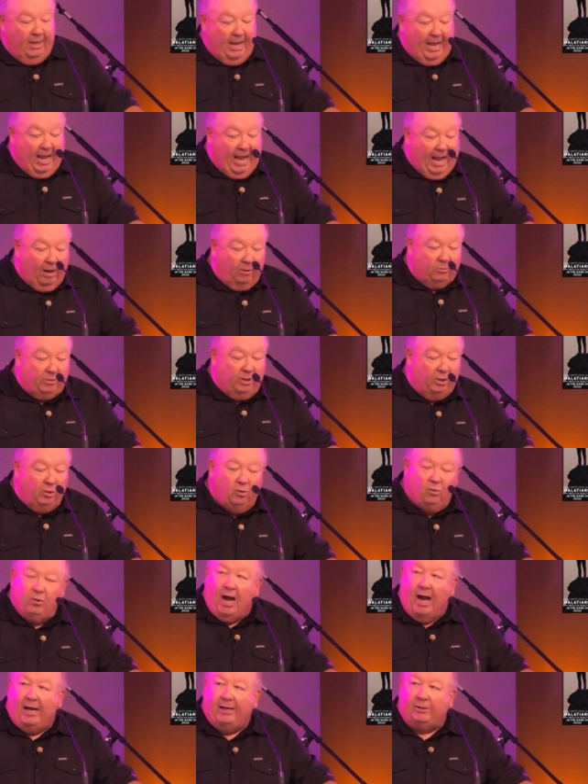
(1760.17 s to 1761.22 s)
how can you
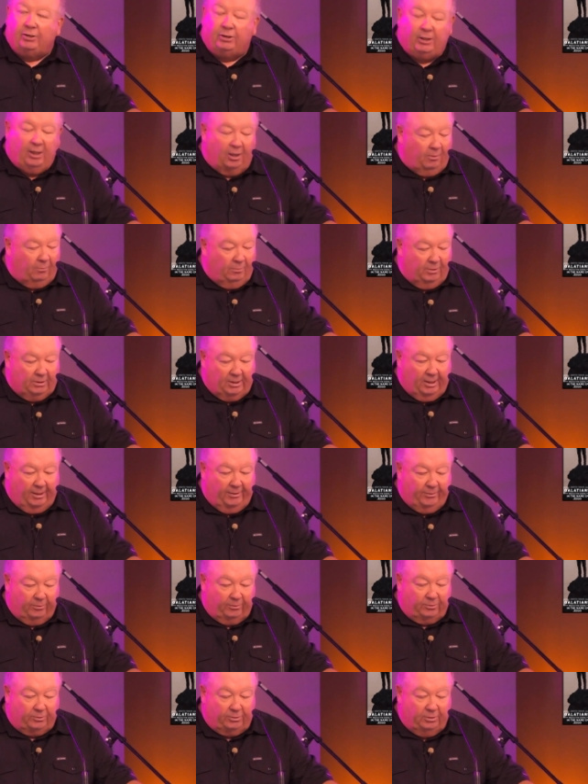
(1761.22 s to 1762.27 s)
not share it with
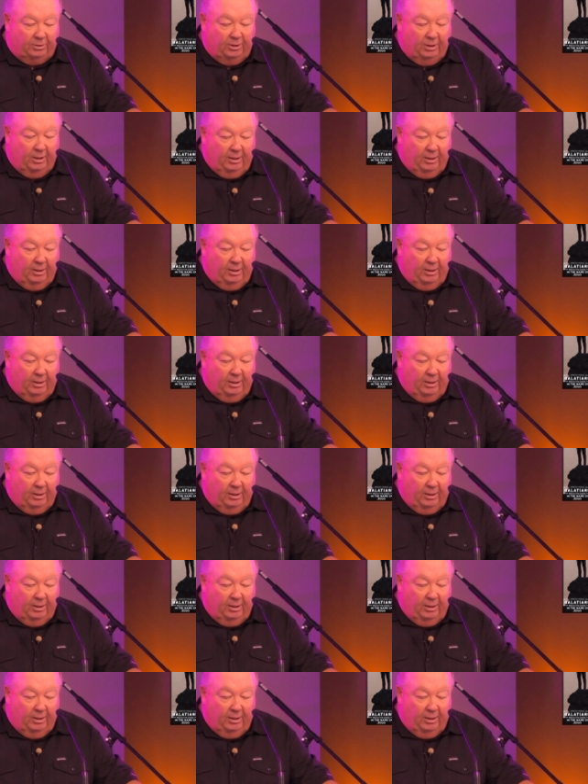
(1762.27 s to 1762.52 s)
others?